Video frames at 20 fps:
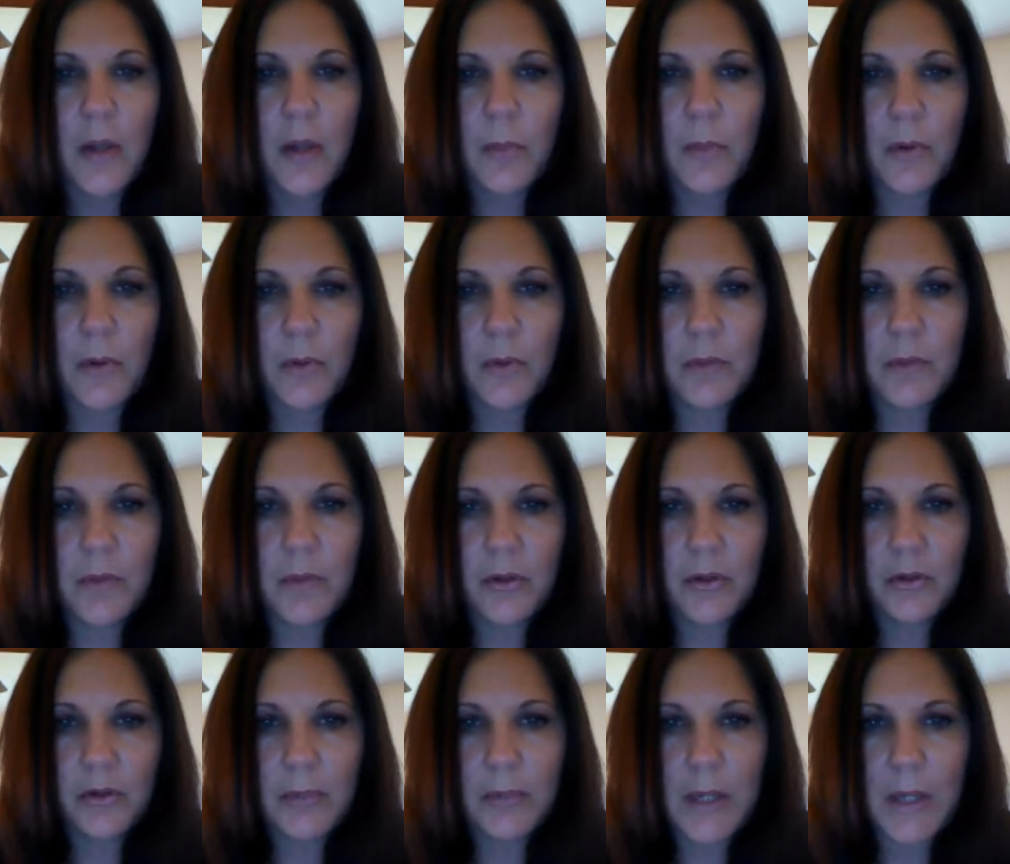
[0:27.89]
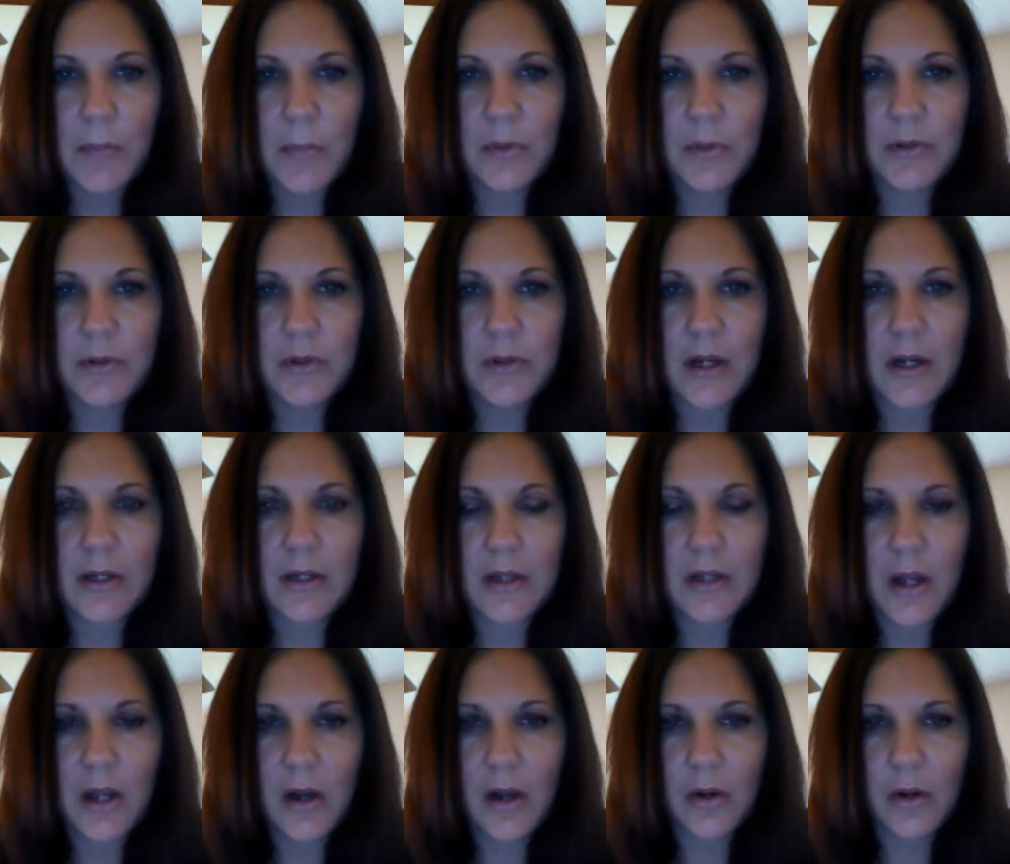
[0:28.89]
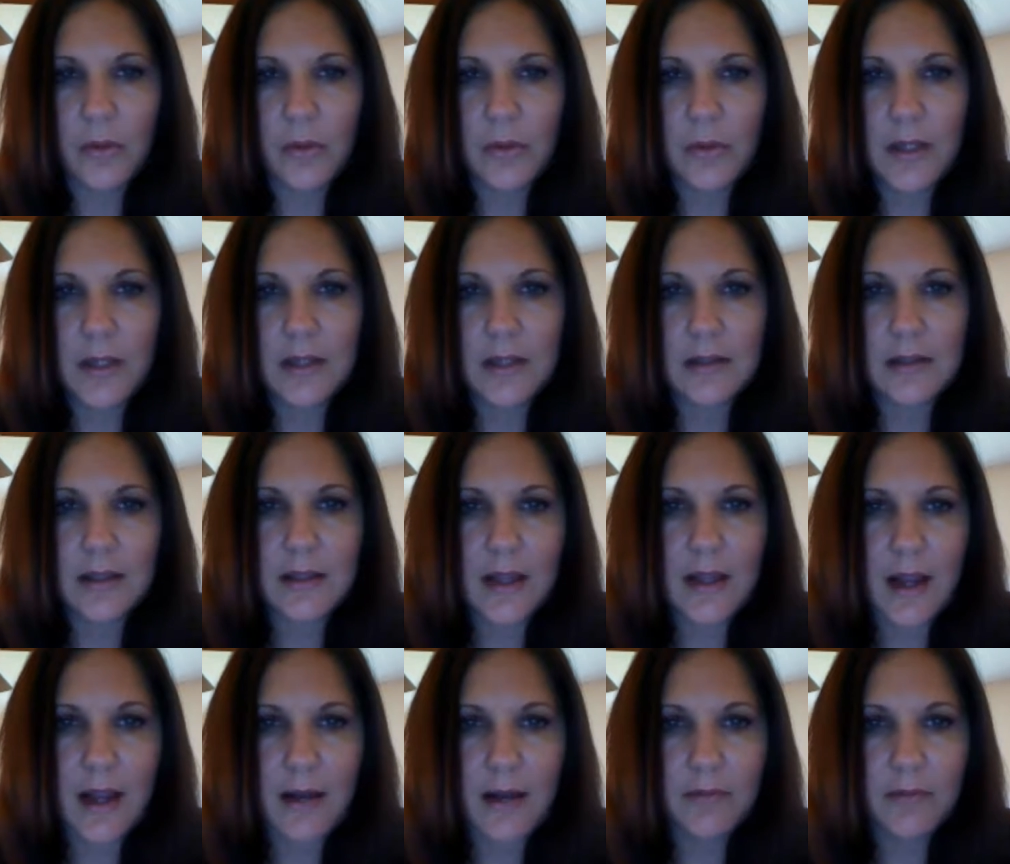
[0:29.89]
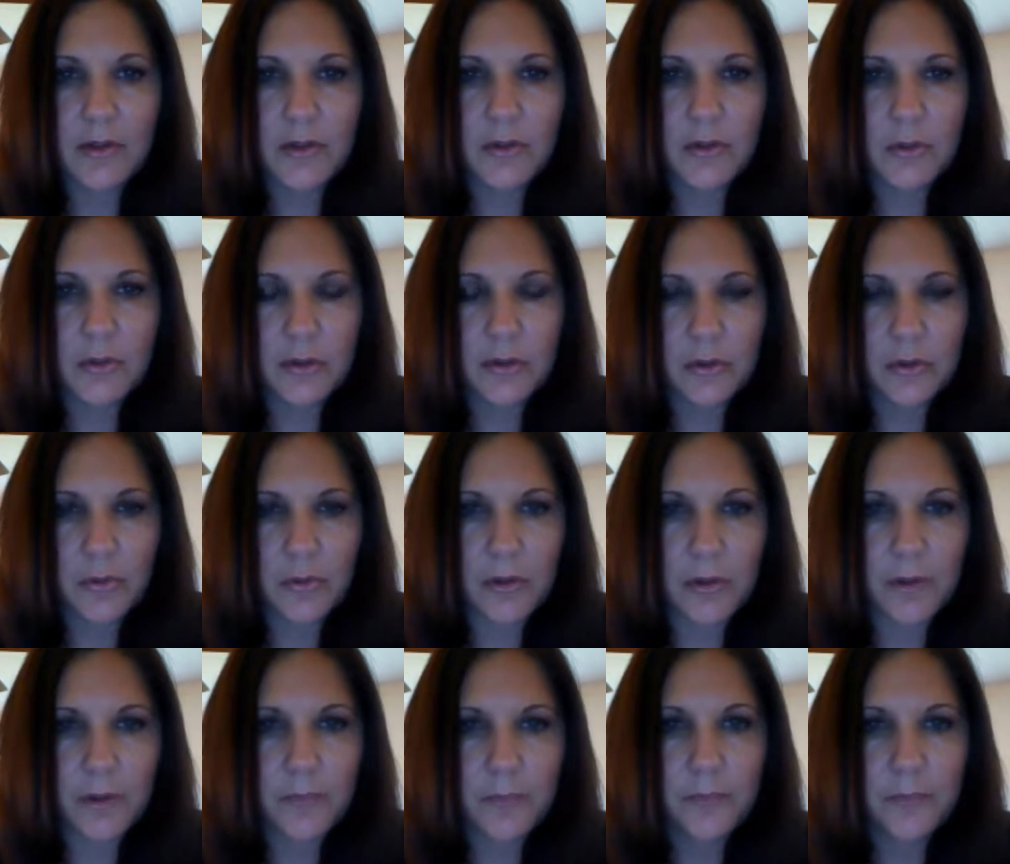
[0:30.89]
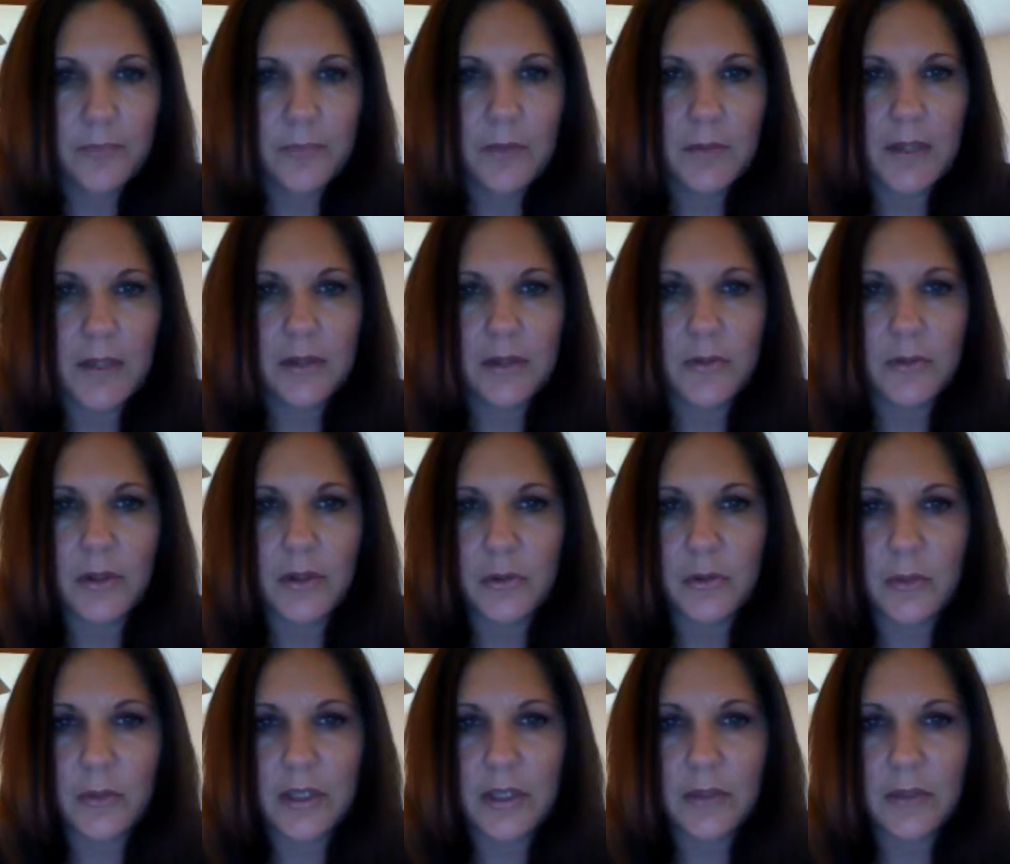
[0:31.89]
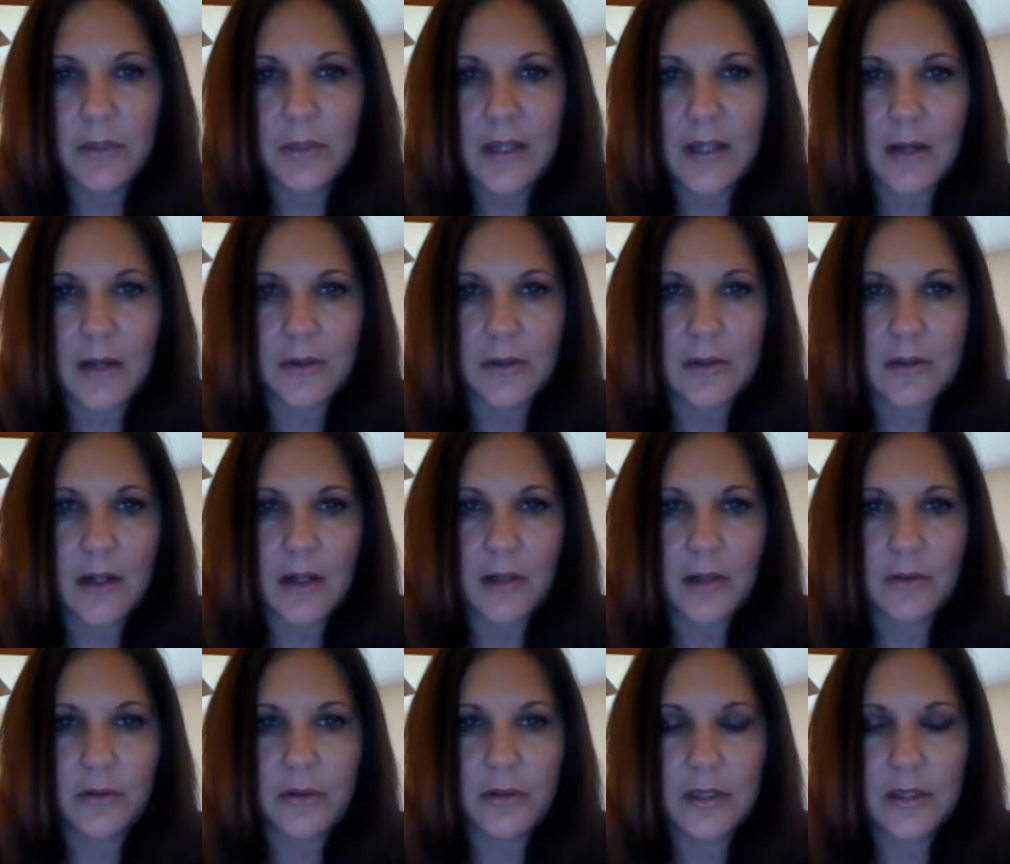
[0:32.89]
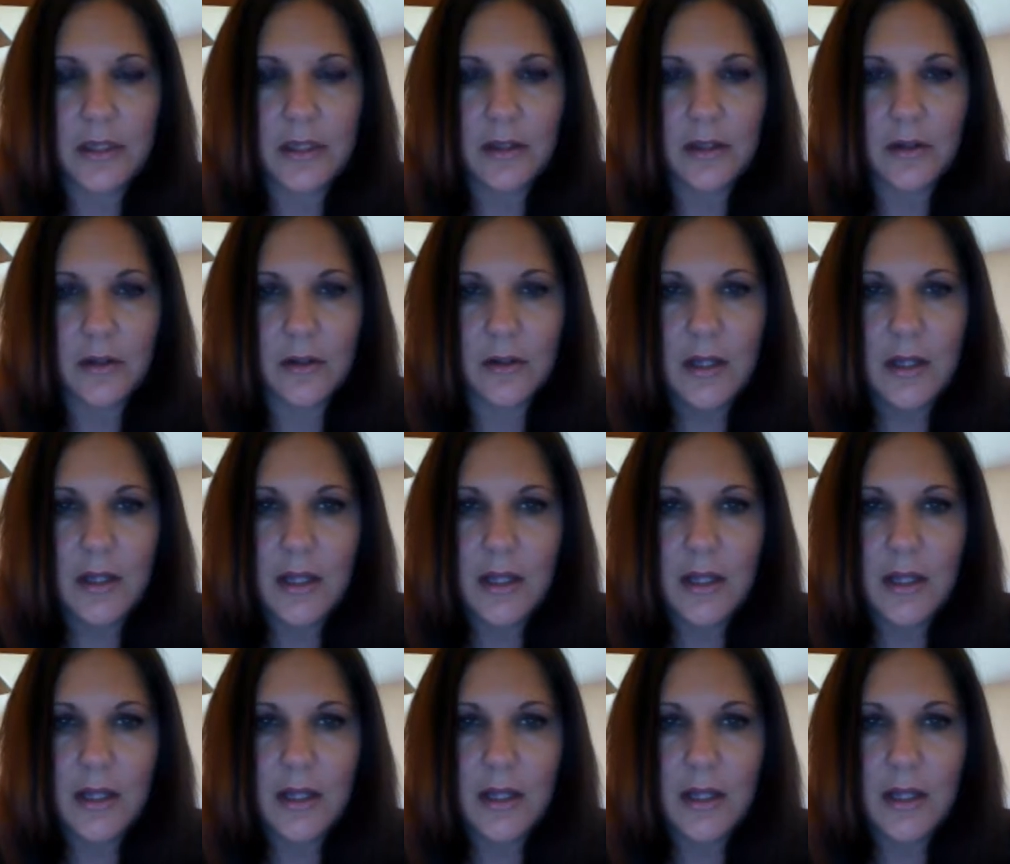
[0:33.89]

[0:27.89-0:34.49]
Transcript: But what most people do not know is that the average realtor makes around $23,000 a year.